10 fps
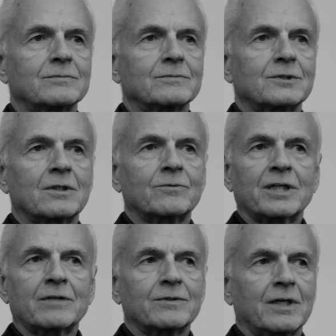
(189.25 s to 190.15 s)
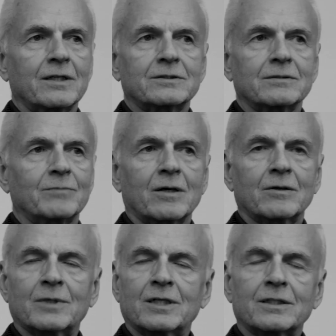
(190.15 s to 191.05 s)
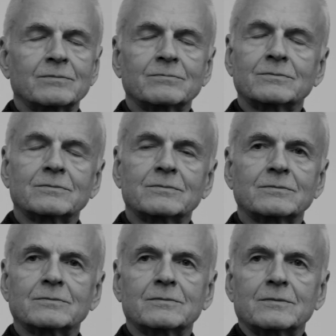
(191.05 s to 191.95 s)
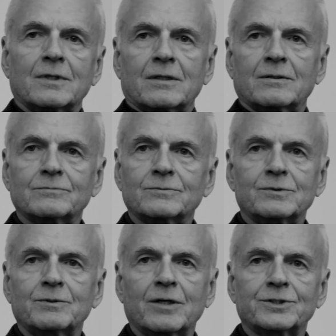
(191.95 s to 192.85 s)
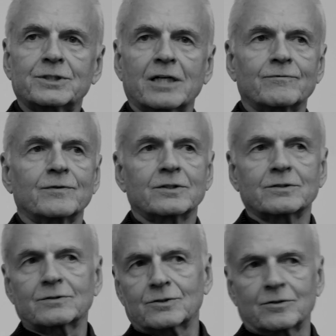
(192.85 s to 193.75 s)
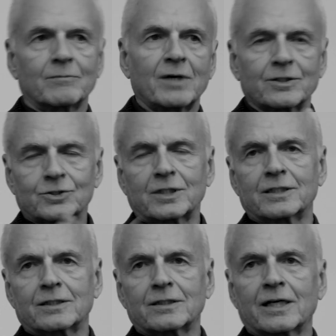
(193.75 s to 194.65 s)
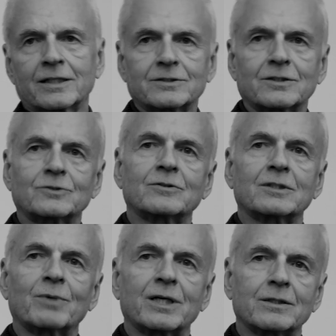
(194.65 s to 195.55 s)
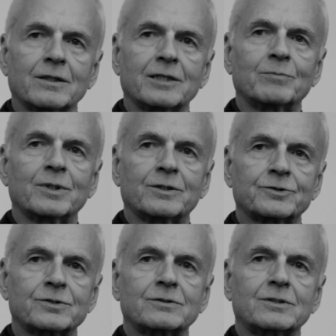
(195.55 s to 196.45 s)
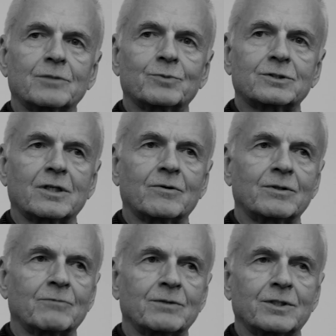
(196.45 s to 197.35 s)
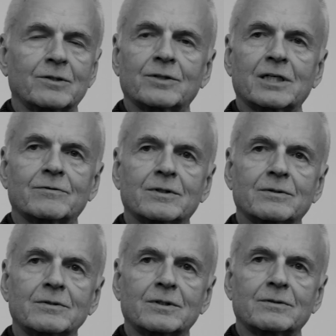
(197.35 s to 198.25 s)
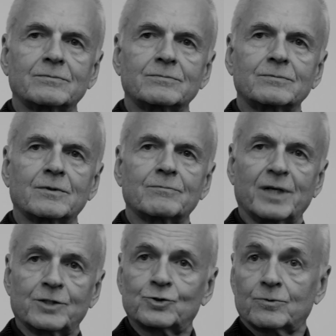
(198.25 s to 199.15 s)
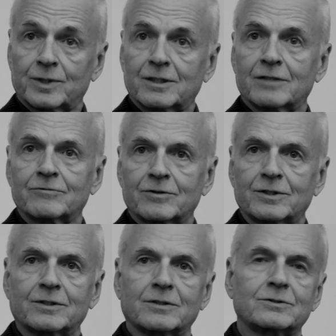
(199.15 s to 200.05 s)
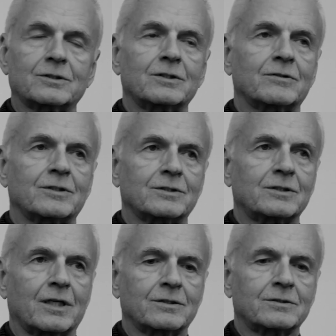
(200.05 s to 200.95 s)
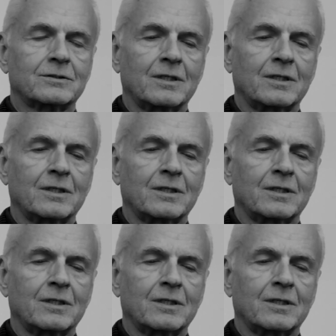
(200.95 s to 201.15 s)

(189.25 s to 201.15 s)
We haven't had to borrow money. We always have a certain amount of steady clients that sort of pay the light bills, keep us going when we don't have a major recovery in a securities case.